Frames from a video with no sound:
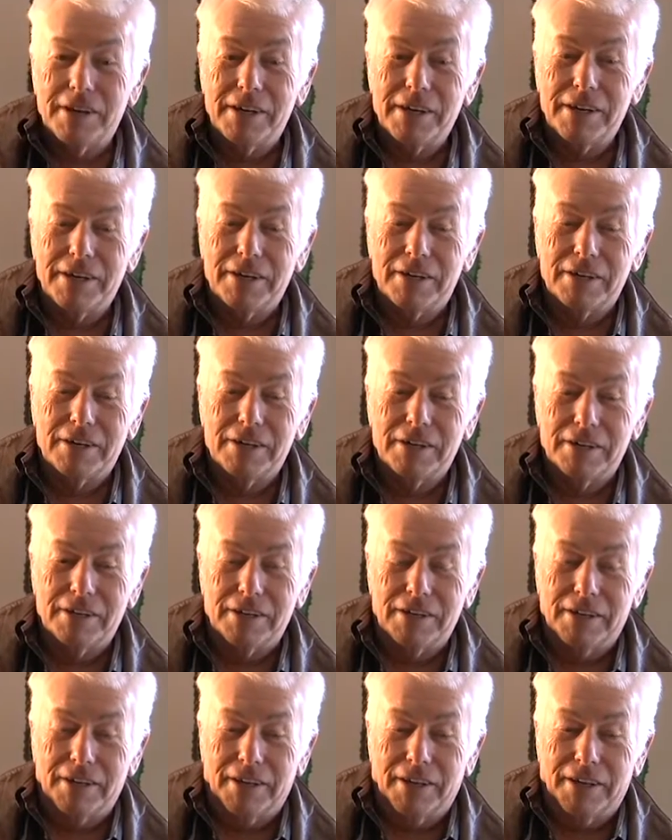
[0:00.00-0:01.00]
He uh,
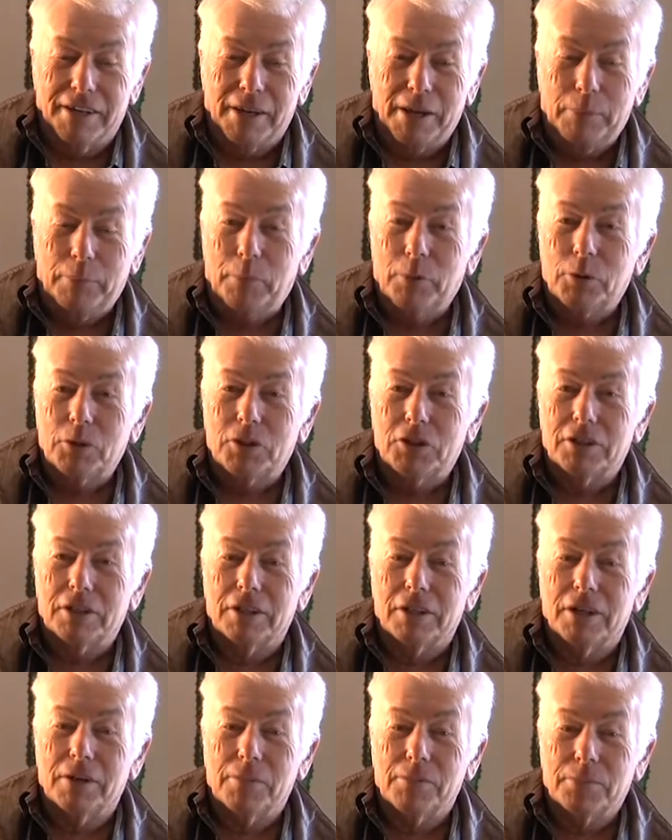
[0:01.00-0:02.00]
he pushed
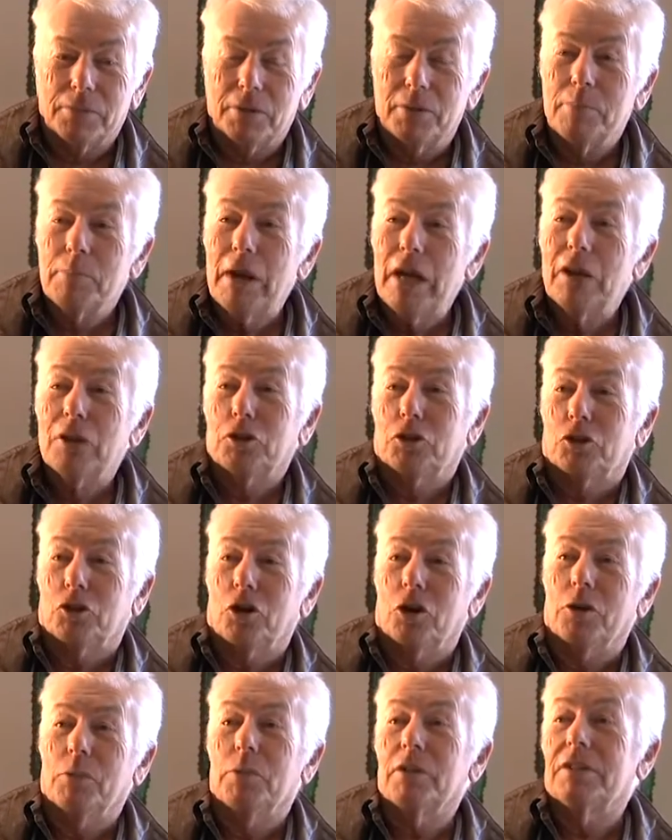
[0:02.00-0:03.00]
the the
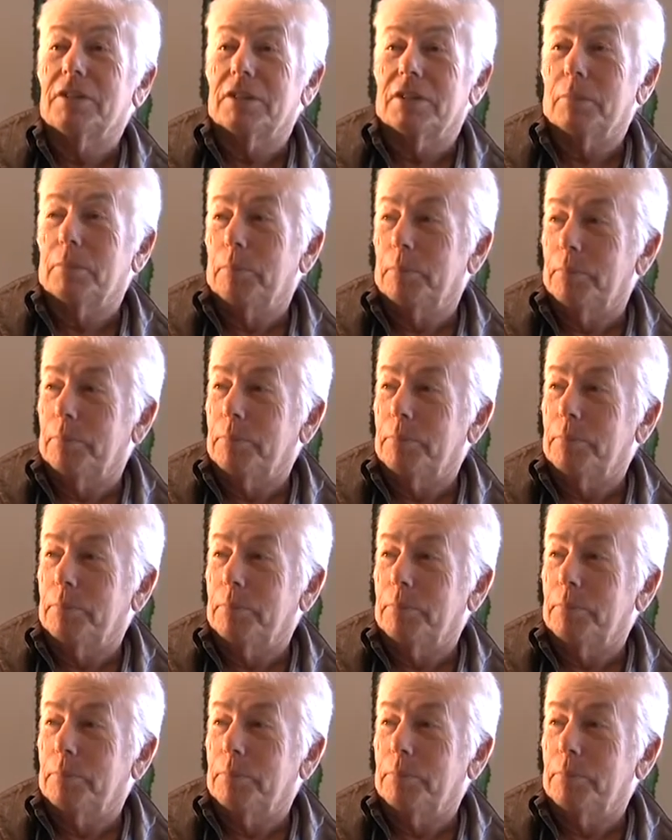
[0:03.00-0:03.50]
mellotron, which the